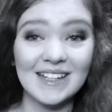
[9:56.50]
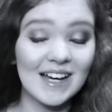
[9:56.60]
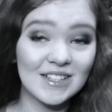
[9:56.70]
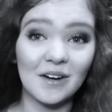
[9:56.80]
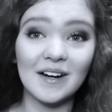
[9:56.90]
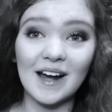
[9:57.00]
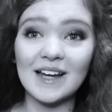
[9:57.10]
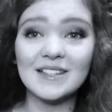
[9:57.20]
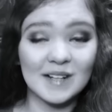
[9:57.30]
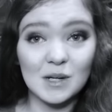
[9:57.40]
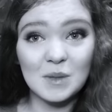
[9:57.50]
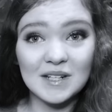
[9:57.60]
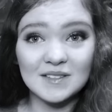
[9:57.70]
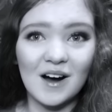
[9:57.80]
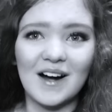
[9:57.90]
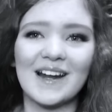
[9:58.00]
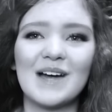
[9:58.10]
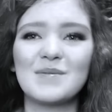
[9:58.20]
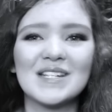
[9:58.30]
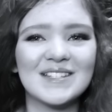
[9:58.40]
Yeah, sorry guys, Kermit is gone.
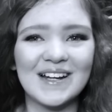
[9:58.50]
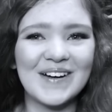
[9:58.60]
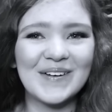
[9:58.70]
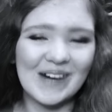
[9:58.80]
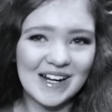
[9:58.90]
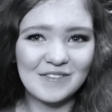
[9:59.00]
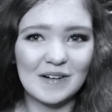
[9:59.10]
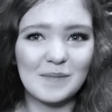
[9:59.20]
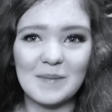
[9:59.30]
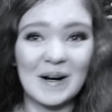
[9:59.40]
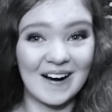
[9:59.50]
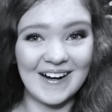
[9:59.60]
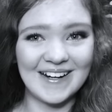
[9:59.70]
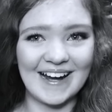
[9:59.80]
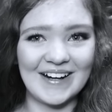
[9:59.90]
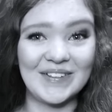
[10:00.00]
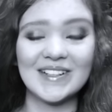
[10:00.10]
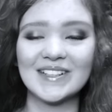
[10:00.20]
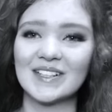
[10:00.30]
I'm just uh, waiting for my macaw now.